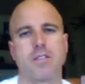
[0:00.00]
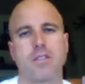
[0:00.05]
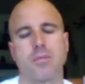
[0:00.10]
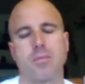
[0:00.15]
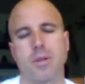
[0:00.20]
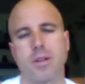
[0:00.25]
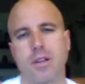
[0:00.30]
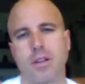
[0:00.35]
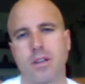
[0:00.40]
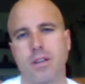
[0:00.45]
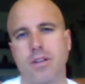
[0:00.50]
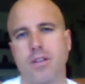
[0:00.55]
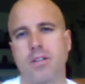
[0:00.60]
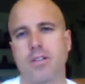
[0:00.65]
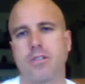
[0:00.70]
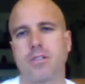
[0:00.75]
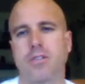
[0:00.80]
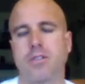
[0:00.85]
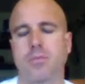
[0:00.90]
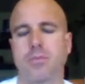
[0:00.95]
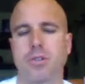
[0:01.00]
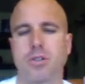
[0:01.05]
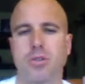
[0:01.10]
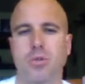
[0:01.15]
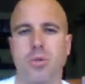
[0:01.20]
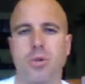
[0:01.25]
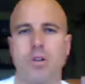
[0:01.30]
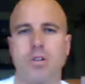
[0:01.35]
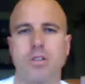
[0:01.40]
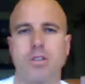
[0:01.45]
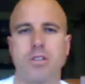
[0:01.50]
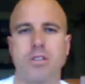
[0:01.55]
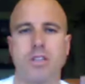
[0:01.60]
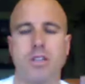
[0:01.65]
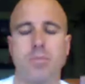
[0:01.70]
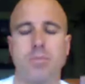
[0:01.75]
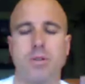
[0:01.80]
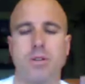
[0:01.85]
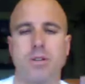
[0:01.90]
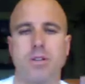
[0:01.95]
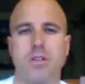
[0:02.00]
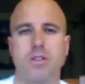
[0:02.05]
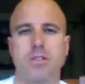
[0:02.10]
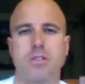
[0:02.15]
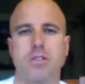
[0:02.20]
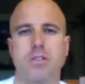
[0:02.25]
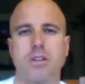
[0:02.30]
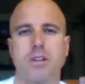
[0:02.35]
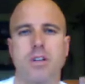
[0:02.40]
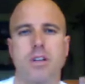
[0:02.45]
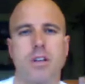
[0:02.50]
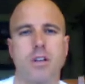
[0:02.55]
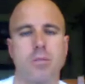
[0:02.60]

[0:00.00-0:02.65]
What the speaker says: good bit of hills, some short, steep hills,